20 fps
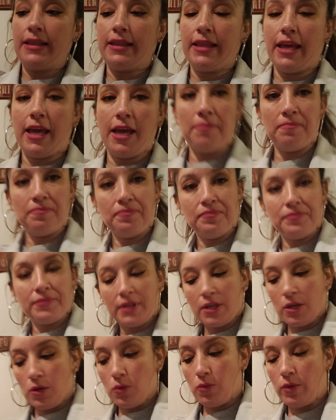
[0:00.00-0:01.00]
them
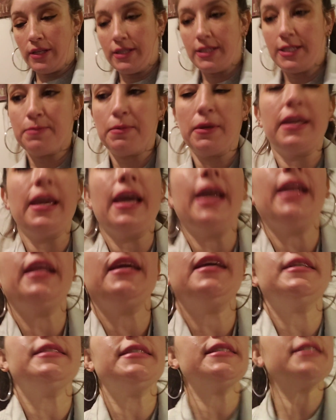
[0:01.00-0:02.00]
with spaghetti
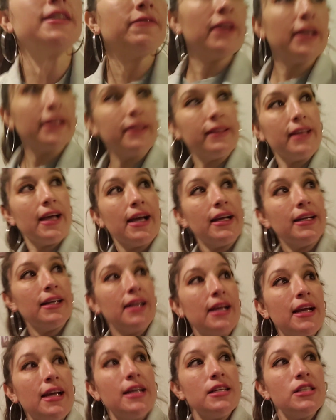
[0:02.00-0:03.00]
and stuff like that.
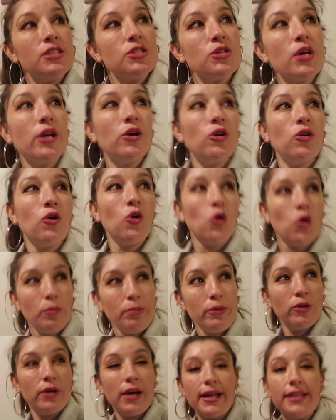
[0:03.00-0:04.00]
So I hope
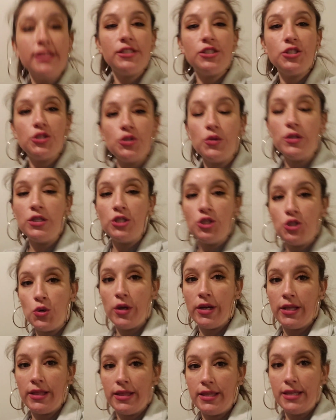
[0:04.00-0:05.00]
you guys do
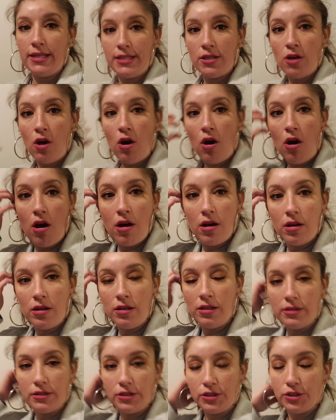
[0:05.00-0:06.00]
enjoy this haul.
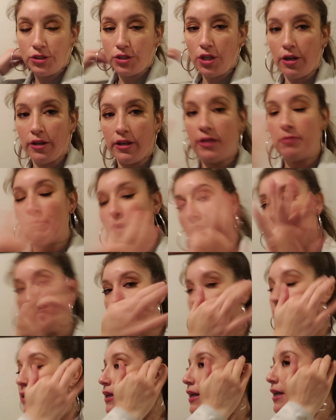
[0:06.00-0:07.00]
Sorry about the
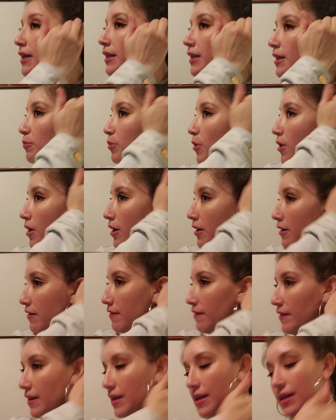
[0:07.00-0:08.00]
beginning part of
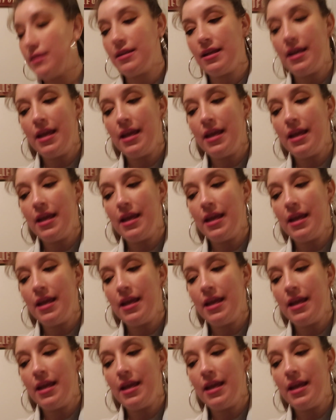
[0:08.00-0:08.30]
it,